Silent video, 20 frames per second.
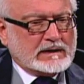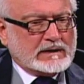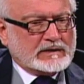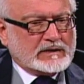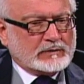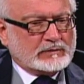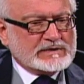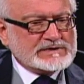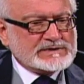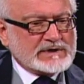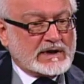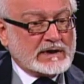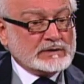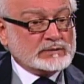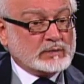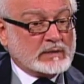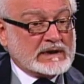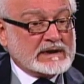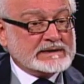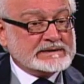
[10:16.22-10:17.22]
The
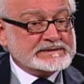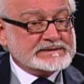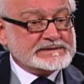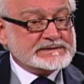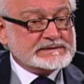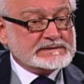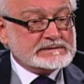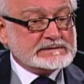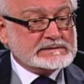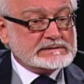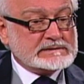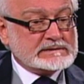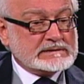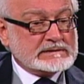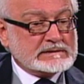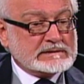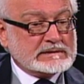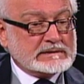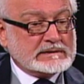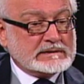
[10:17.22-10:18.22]
result was
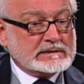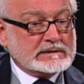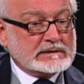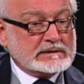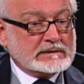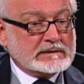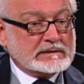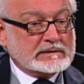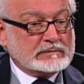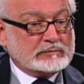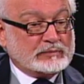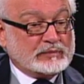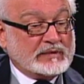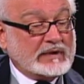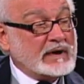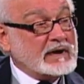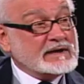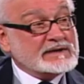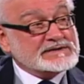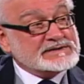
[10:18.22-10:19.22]

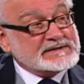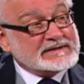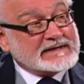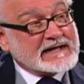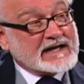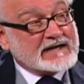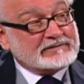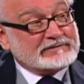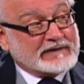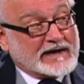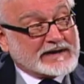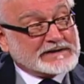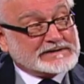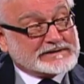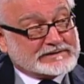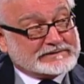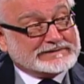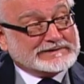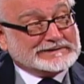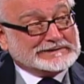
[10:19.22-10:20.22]
prayer isn't that
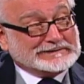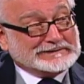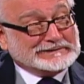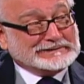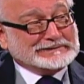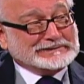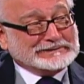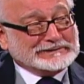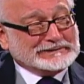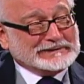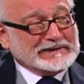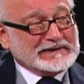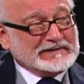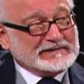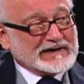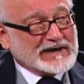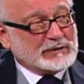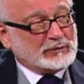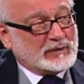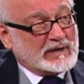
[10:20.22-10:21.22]
effective,
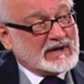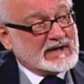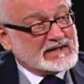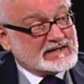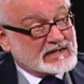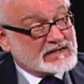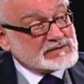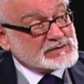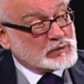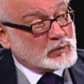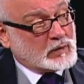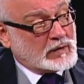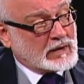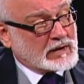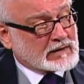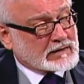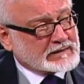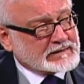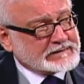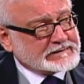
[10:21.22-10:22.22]
that it really doesn't
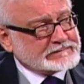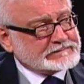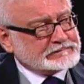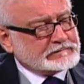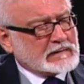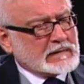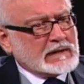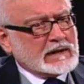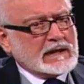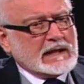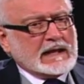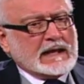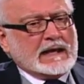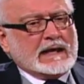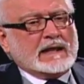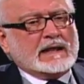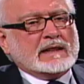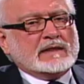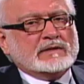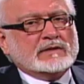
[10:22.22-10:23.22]
work.
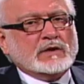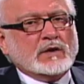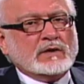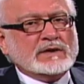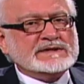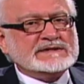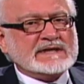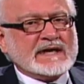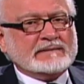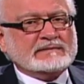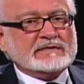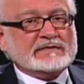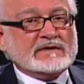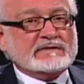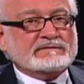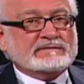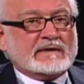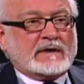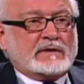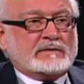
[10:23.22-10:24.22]
The only time that they
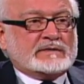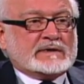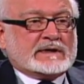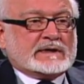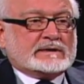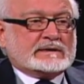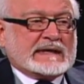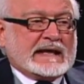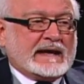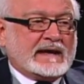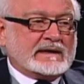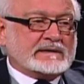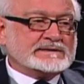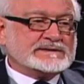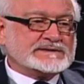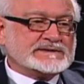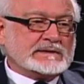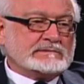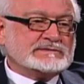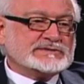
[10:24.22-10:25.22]
found that it
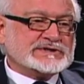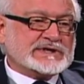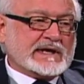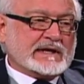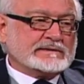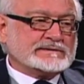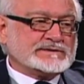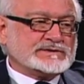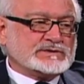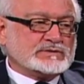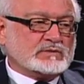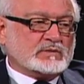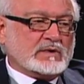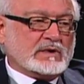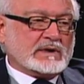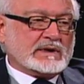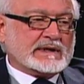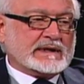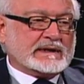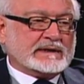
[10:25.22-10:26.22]
has some chance to
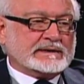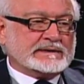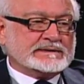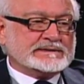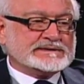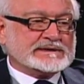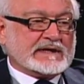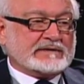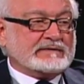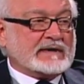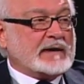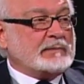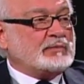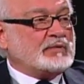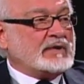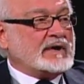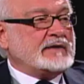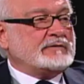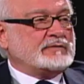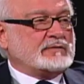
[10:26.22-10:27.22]
work is if I
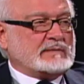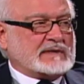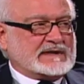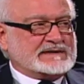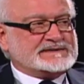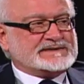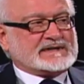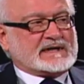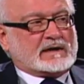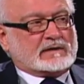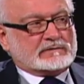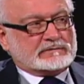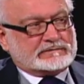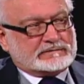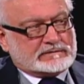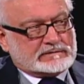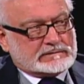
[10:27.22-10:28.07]
pray for myself.